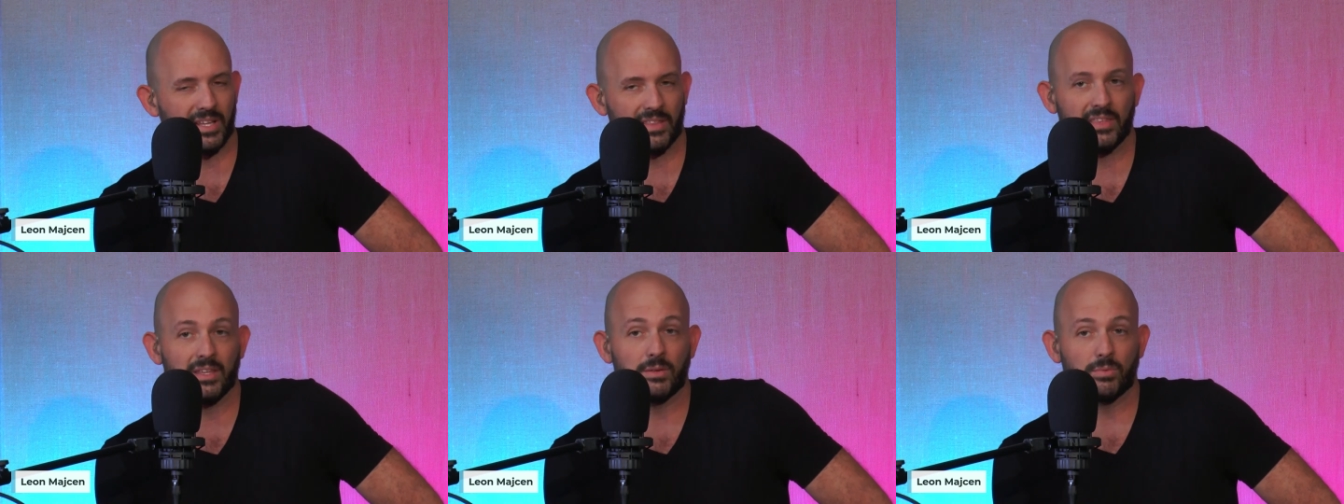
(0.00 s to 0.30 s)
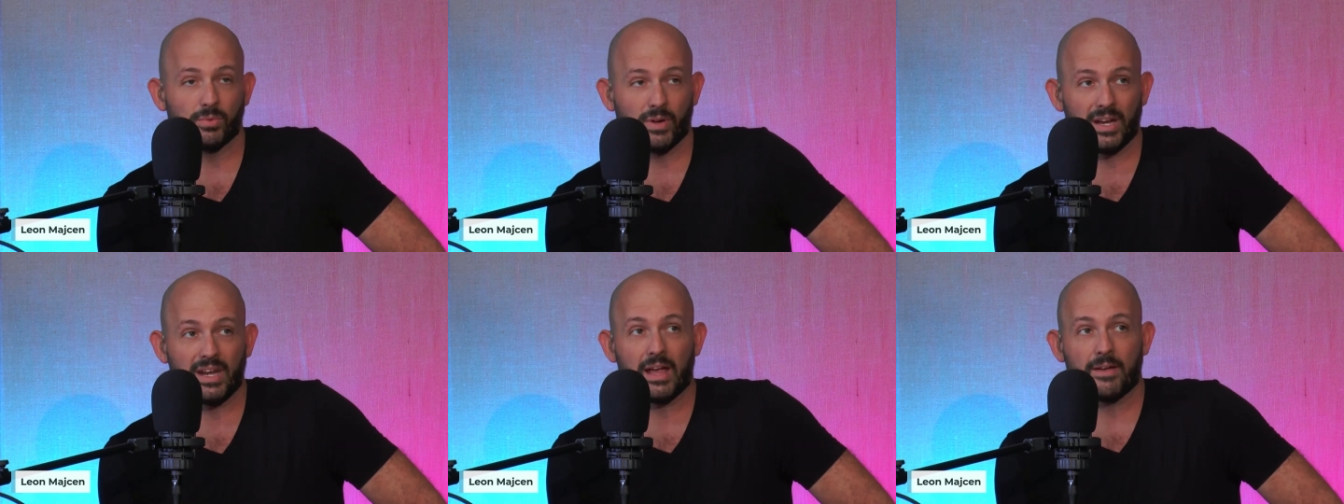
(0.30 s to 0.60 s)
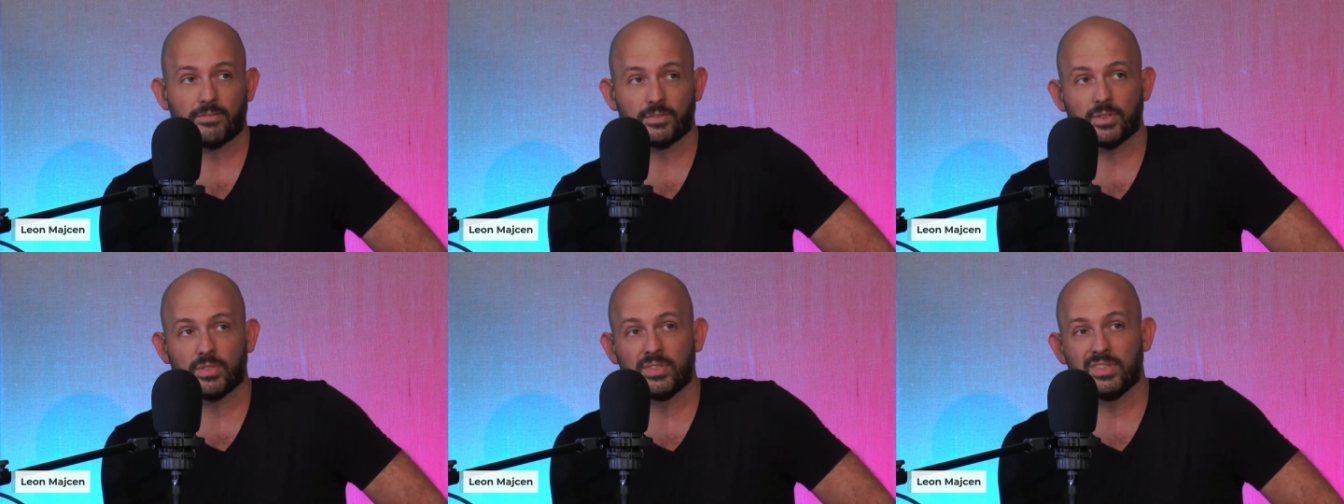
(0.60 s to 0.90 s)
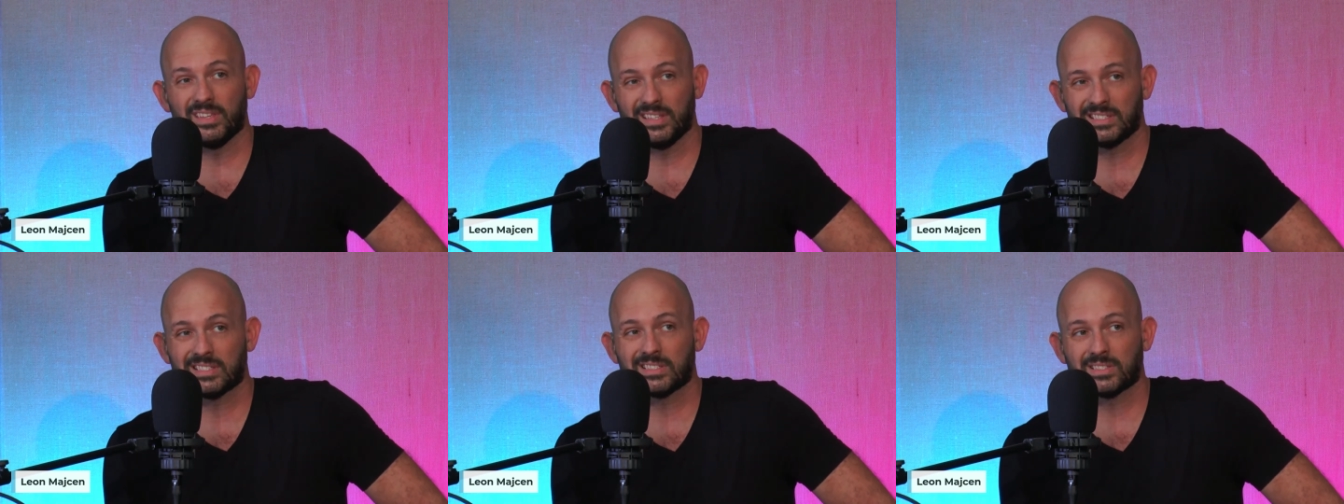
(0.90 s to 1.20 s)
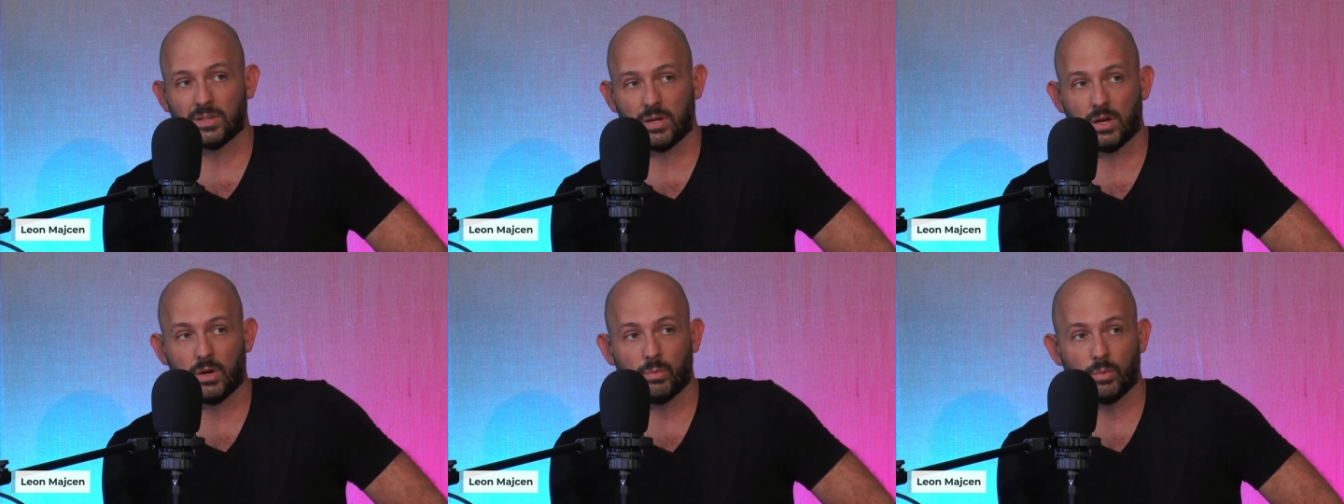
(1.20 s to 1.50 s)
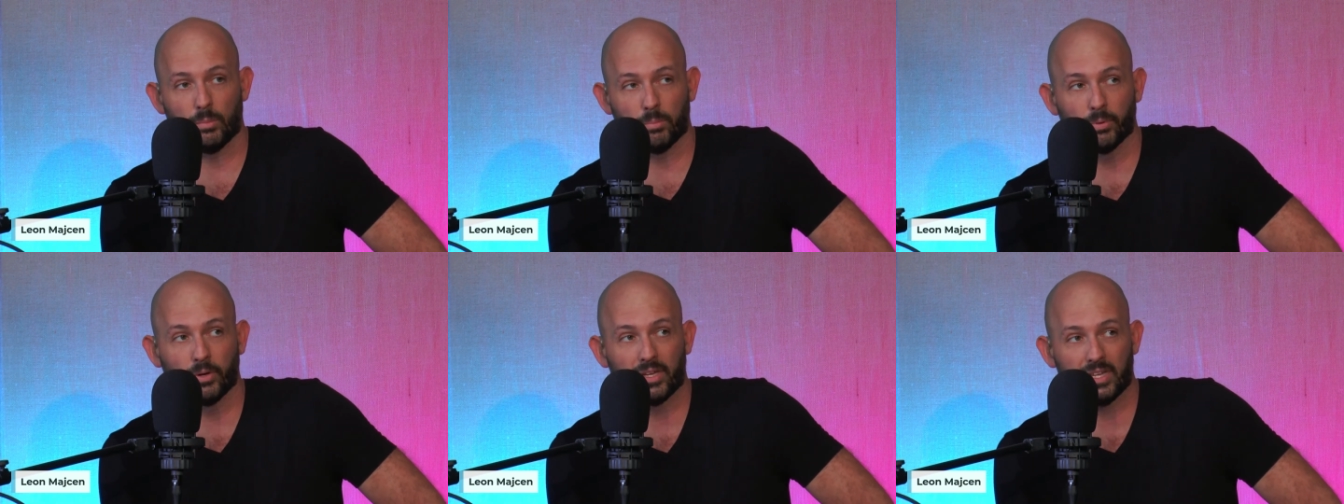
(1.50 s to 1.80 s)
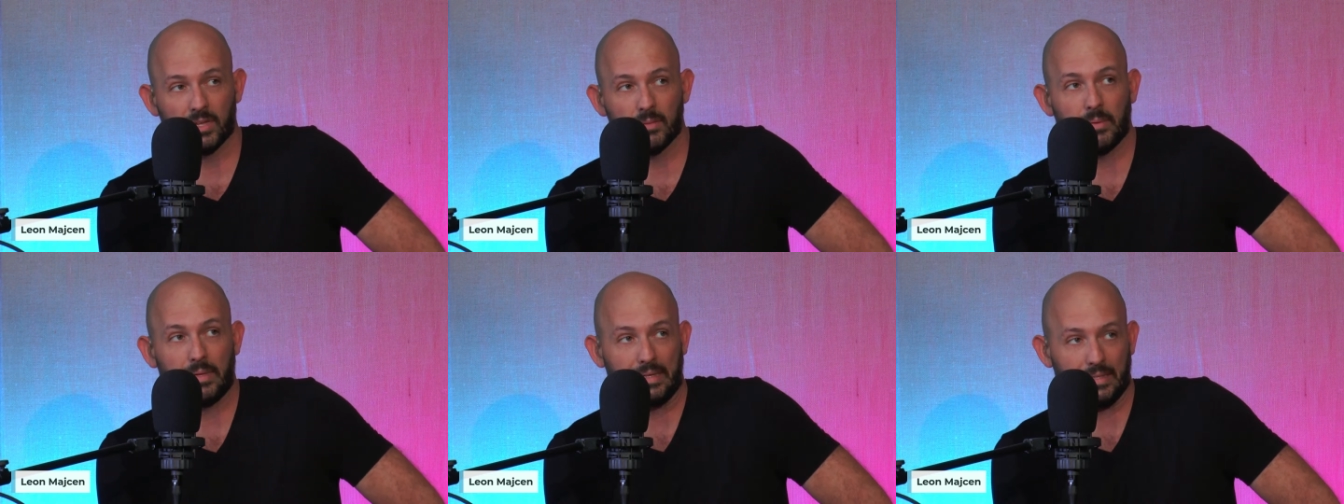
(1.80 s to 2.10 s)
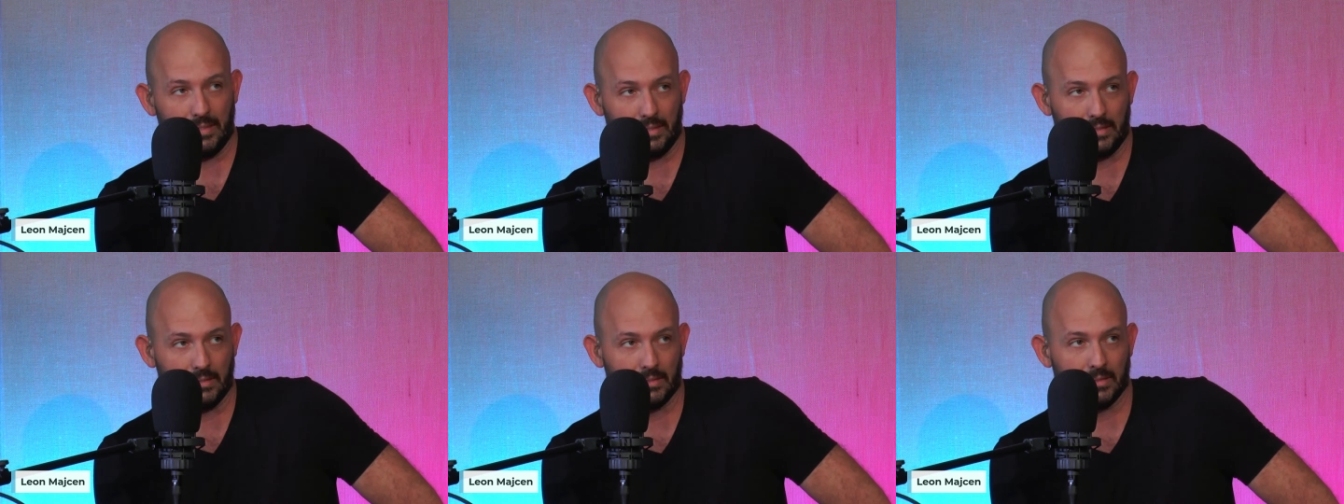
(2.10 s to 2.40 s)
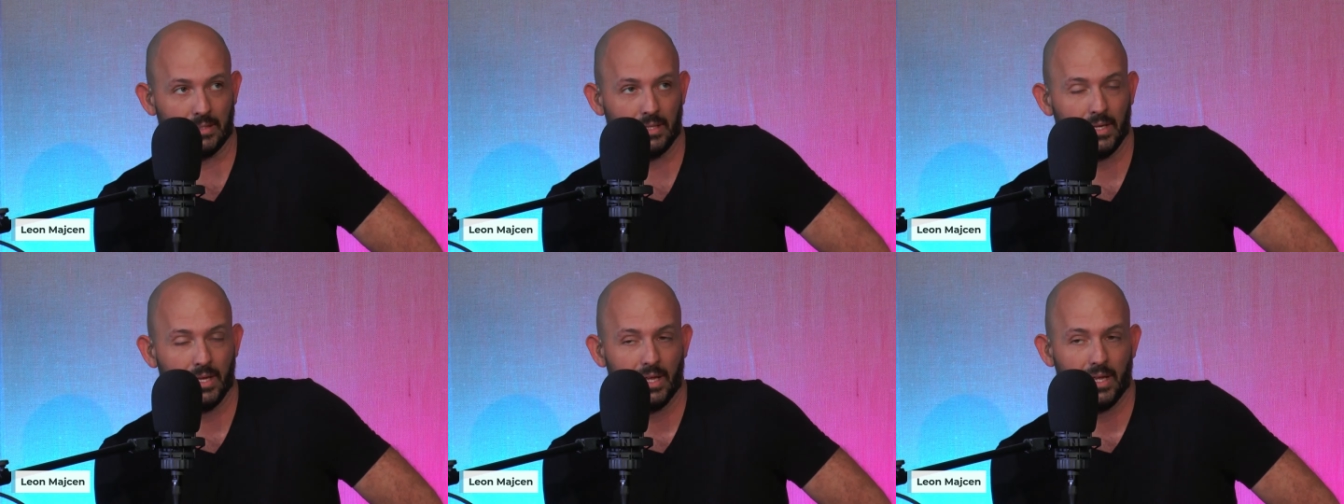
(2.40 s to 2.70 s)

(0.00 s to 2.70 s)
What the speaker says: I think right after this song, we'll bring him in